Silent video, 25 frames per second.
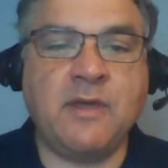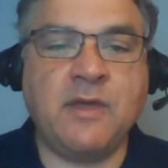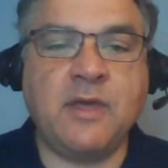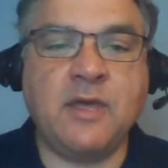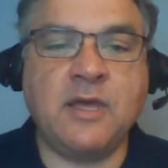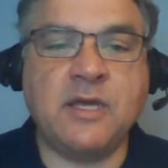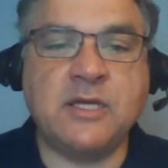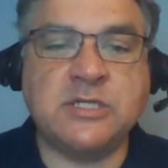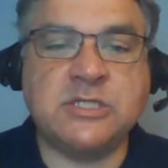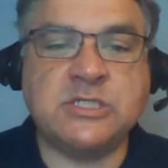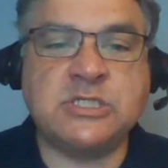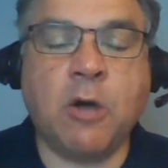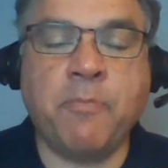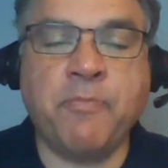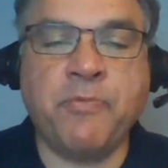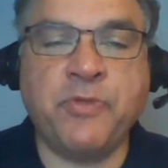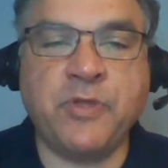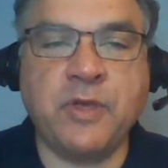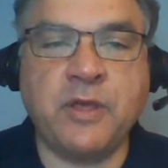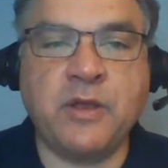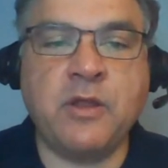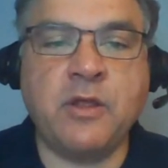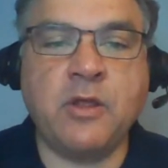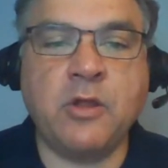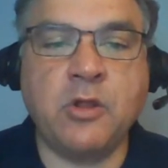
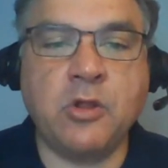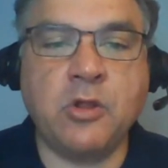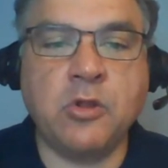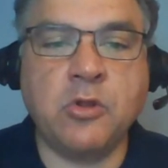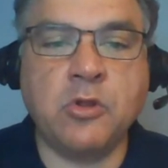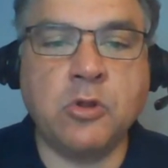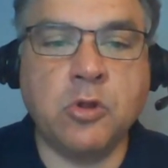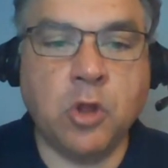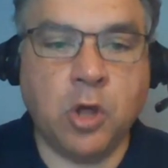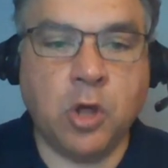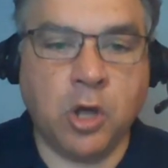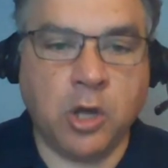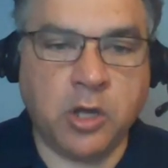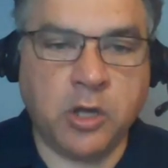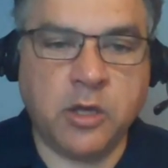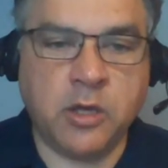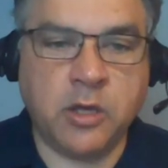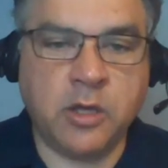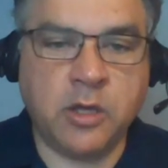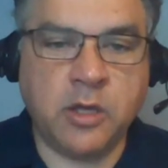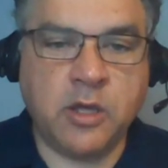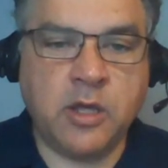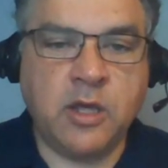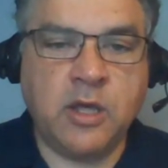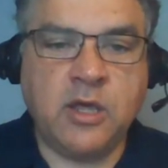sculpted look.
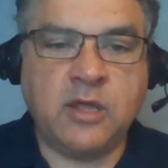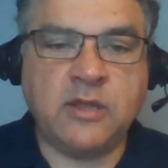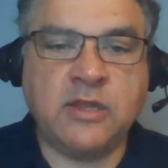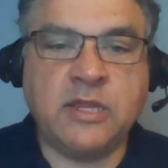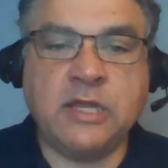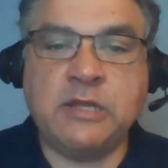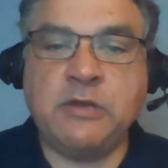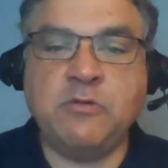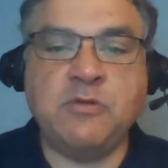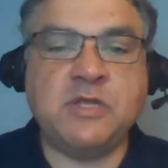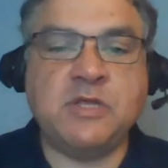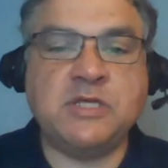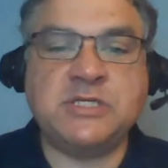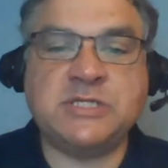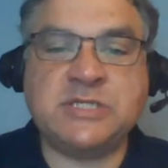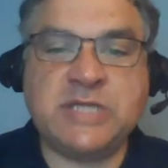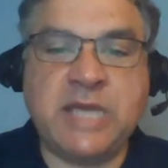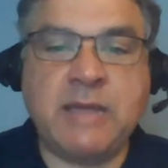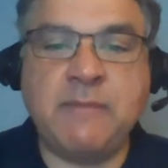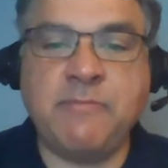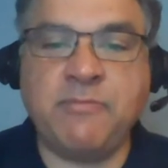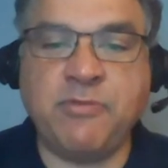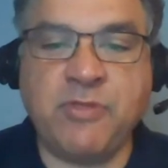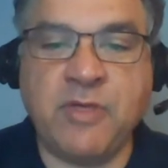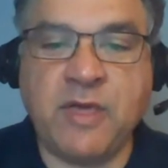They do the
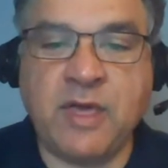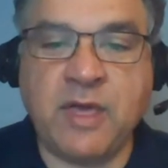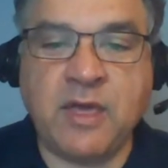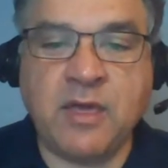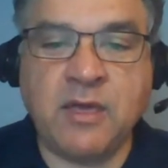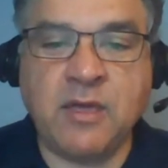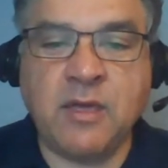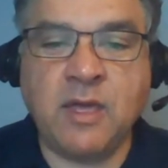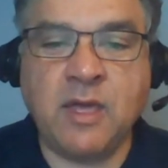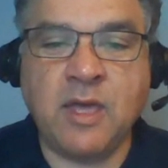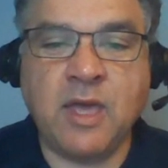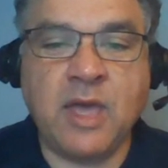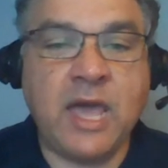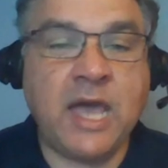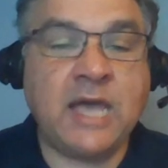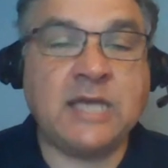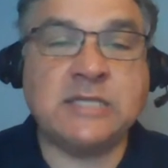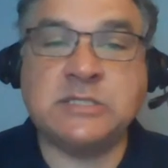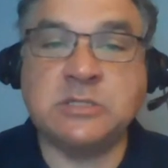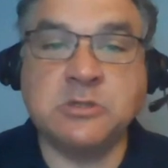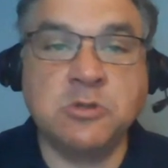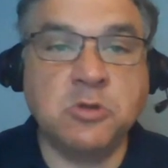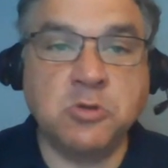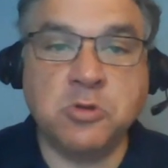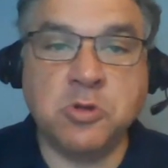same thing
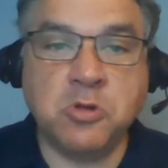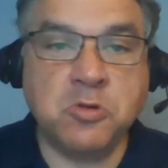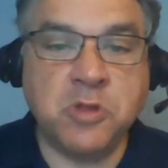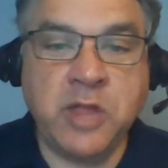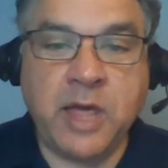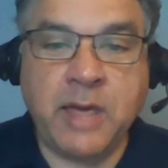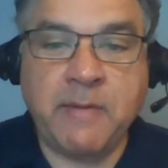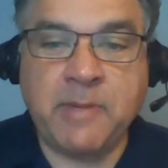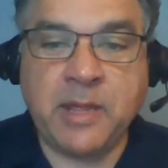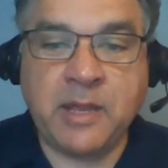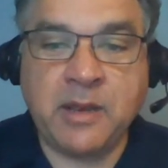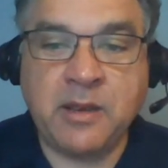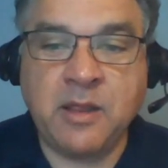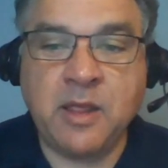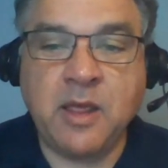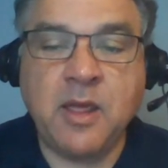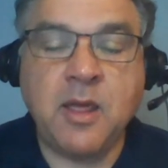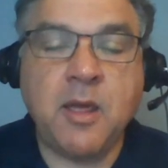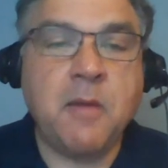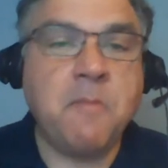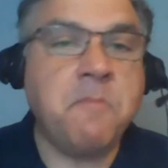as Lululemon,